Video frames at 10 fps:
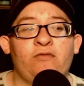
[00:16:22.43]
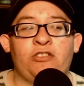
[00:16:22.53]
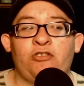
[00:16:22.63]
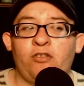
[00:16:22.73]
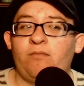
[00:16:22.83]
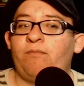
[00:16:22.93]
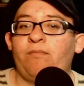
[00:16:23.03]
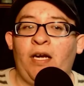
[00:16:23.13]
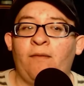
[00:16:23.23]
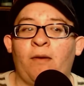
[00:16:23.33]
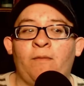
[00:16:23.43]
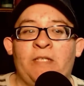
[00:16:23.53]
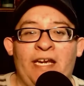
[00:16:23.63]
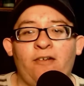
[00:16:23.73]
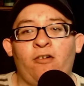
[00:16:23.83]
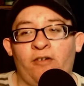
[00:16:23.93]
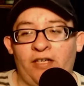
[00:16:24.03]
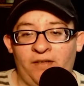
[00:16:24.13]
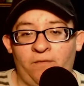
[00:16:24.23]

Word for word: We should have a date already